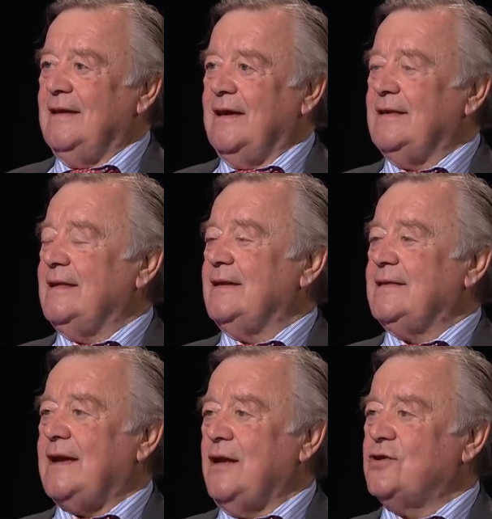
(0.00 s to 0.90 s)
Uh, they,
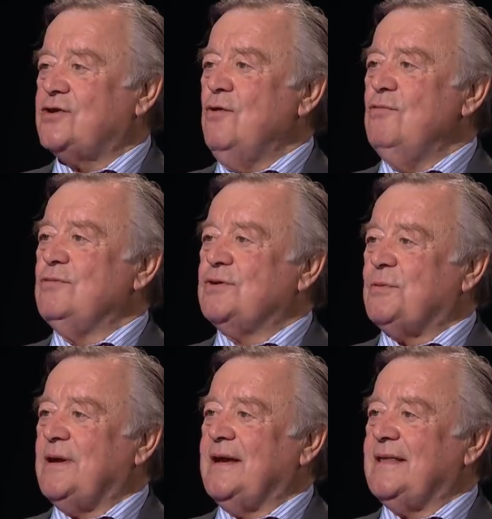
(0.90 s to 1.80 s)
they go to schools
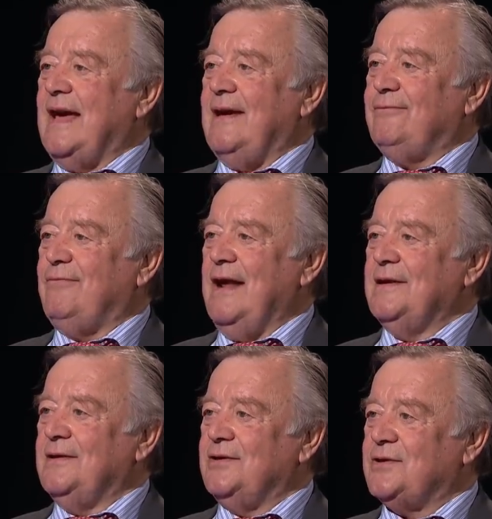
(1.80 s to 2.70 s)
where they have
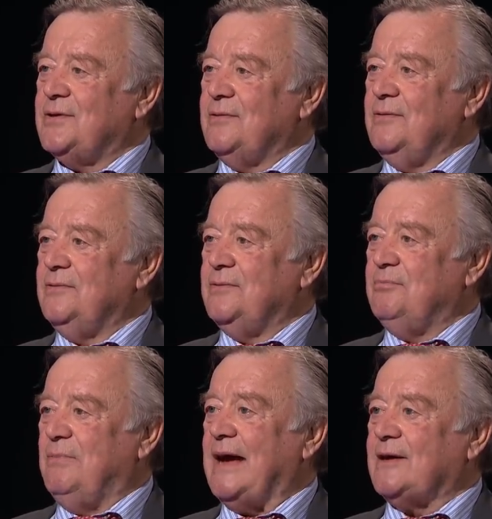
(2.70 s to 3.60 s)
friends whose
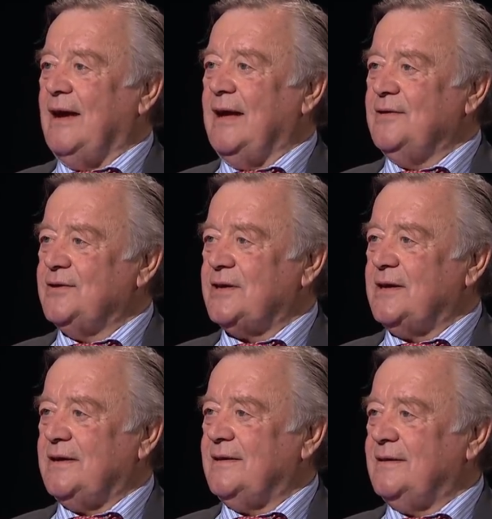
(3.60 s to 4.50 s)
backgrounds,
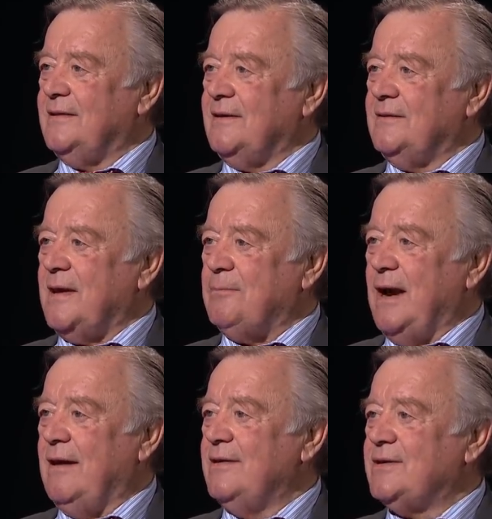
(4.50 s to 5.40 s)
uh, you know, their
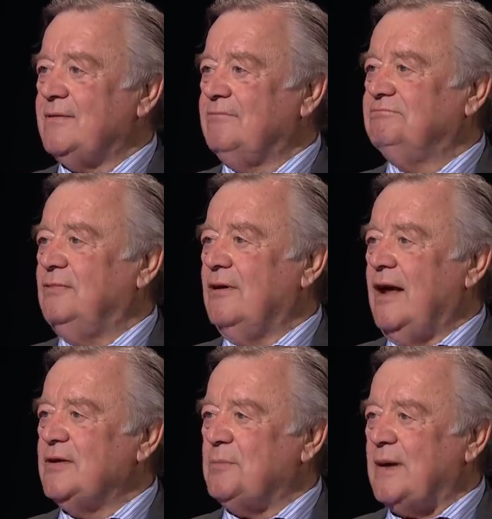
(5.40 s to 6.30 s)
parents are all over the